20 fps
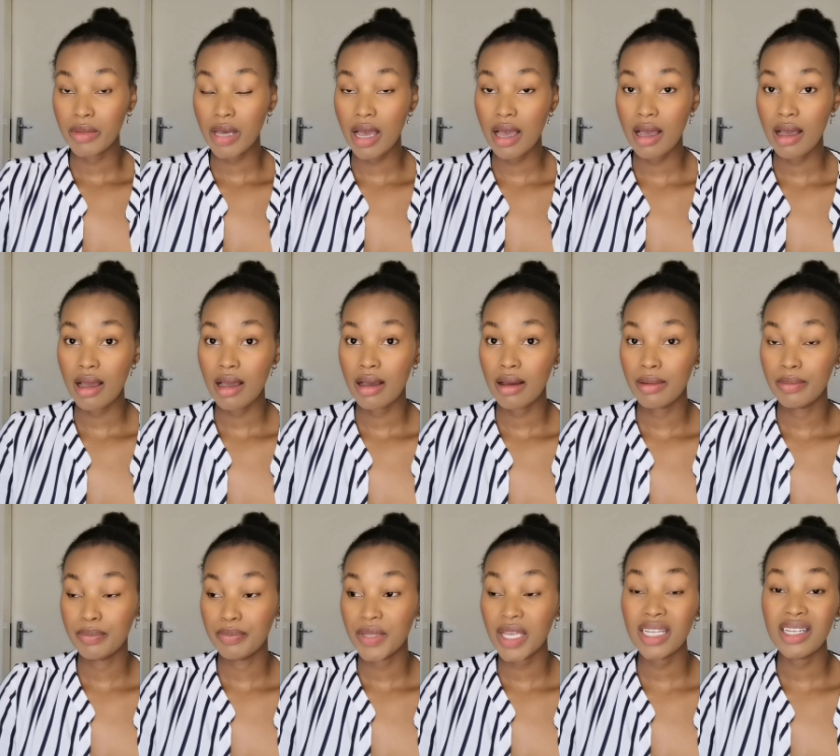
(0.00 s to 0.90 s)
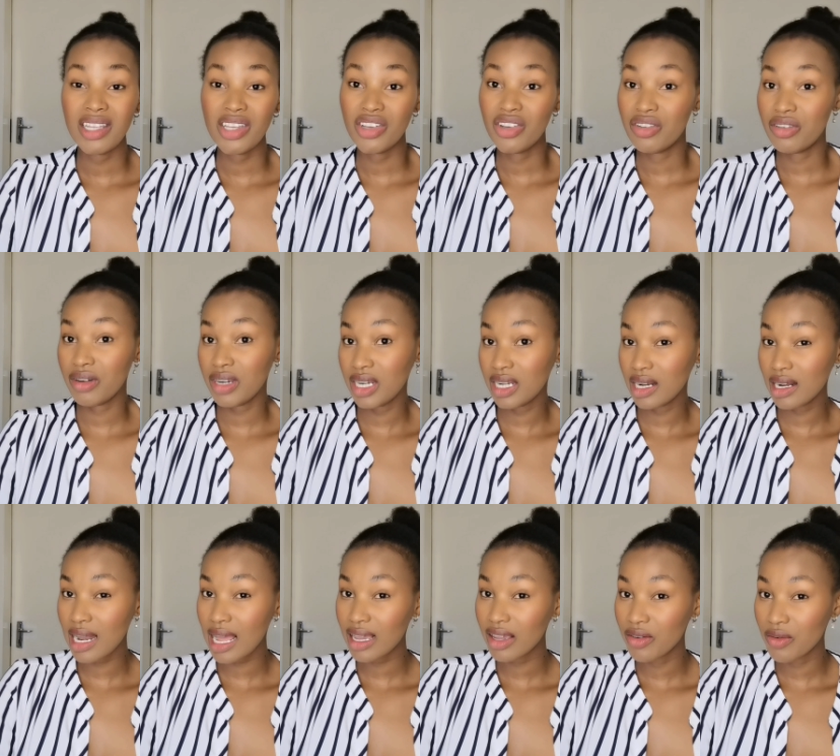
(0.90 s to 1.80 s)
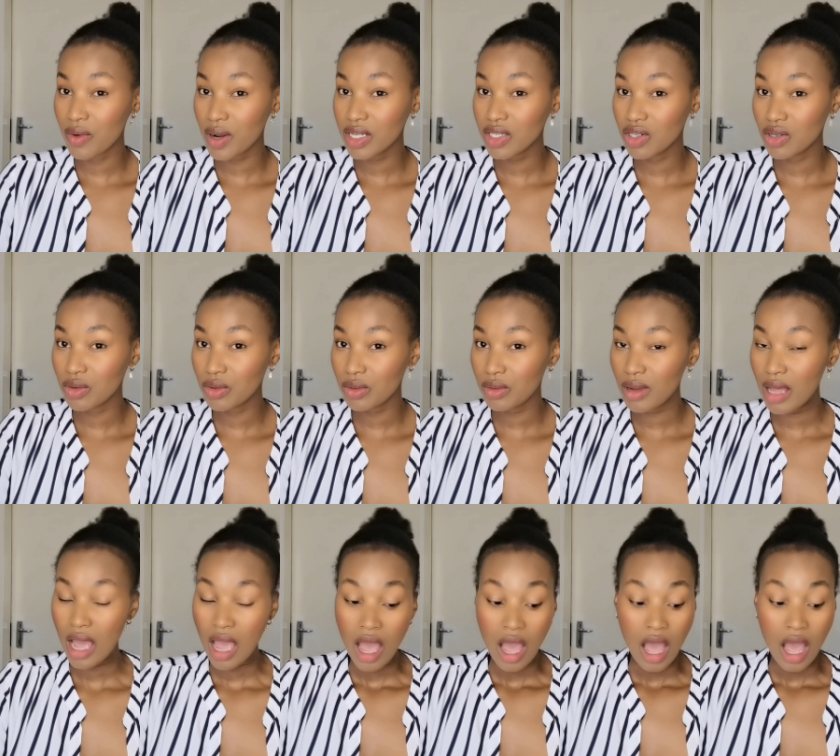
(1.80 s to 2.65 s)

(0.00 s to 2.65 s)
um, an ingredient like retinol,